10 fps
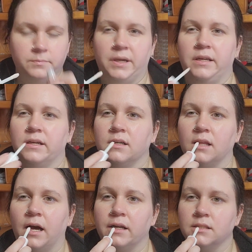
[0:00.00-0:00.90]
pina
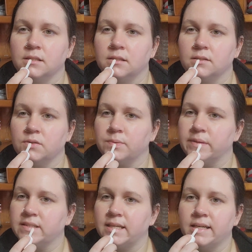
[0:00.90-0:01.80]
coladas. That's what it
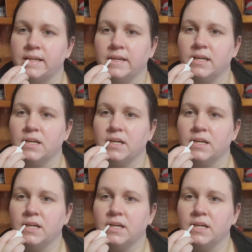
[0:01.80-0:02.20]
smells like.